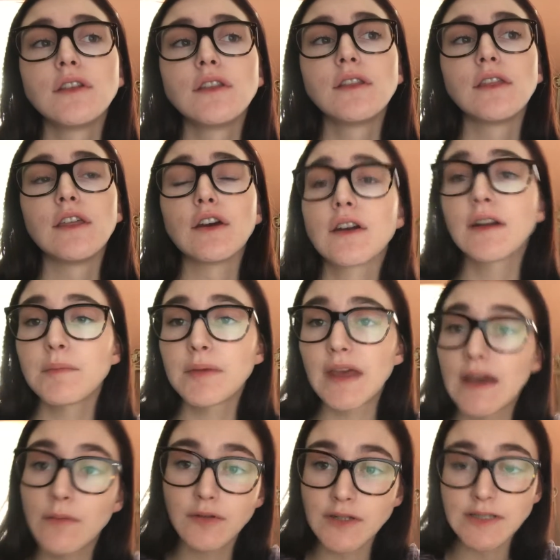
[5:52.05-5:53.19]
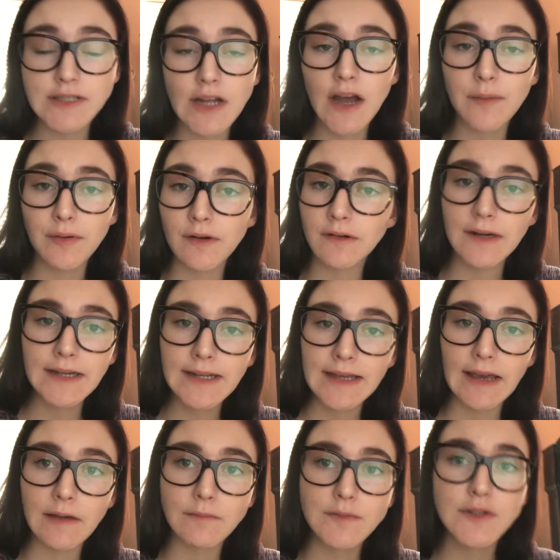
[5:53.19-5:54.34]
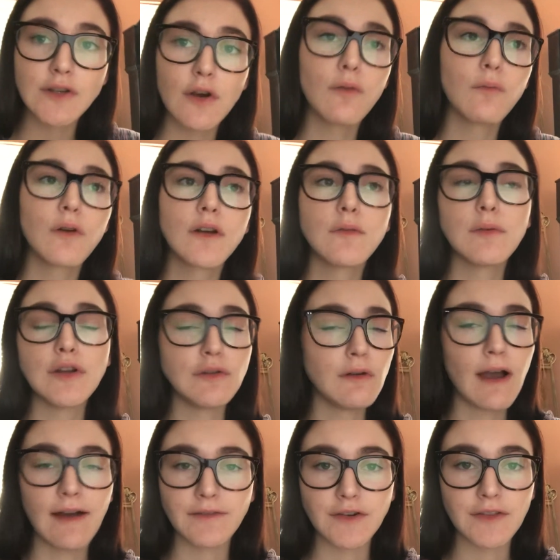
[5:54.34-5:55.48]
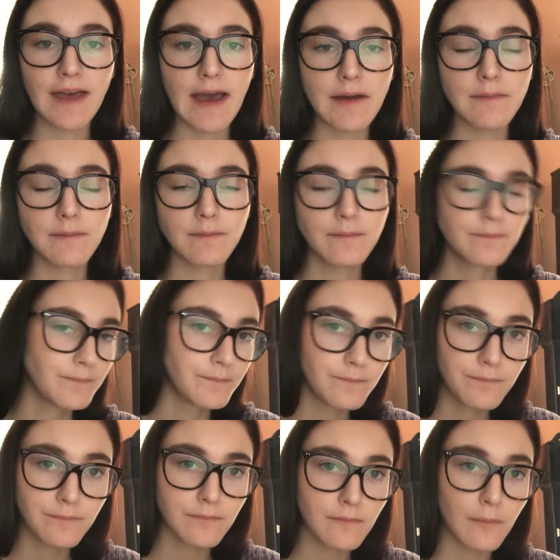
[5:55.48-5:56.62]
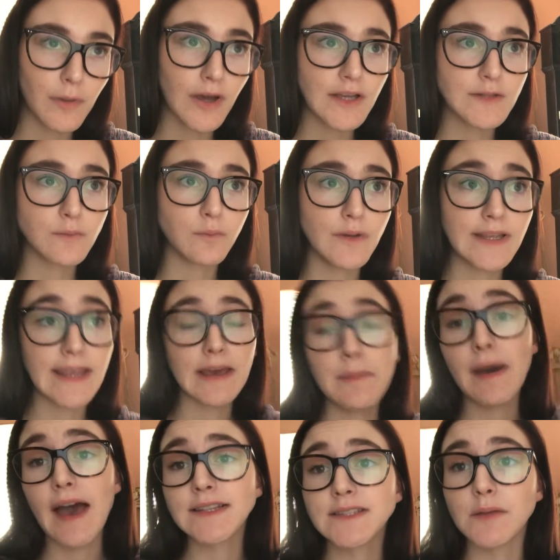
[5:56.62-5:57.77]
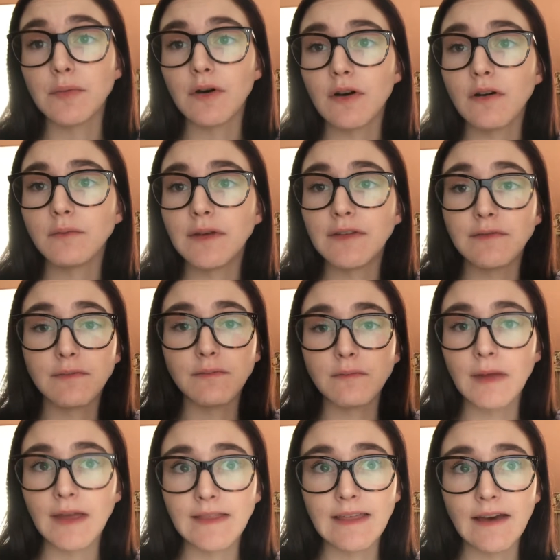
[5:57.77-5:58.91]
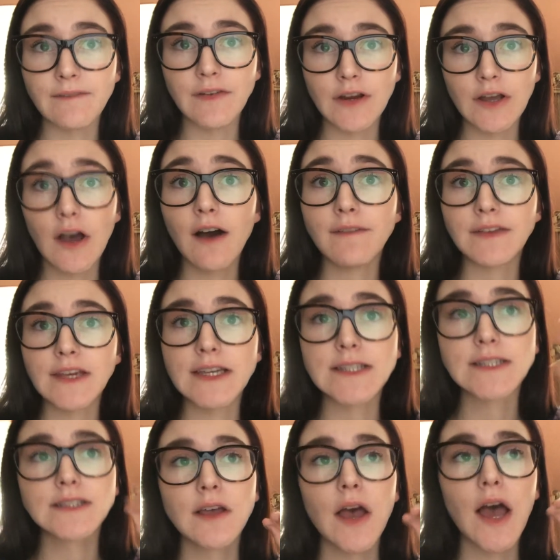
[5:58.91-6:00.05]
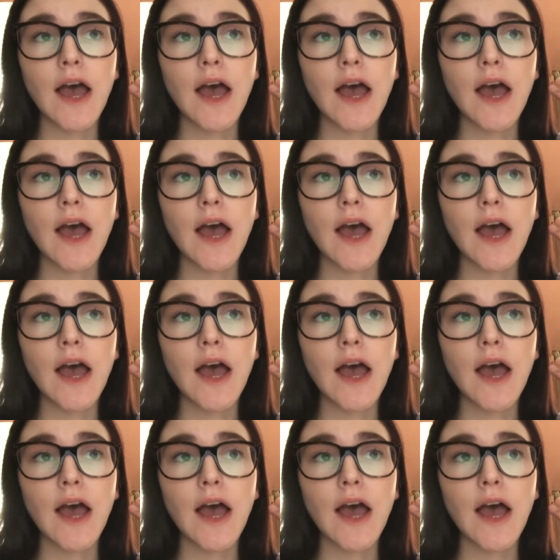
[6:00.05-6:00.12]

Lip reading: they're going to be able to stop our running game. So what do we do after that? Because we can't pass the ball. We've made that very obvious.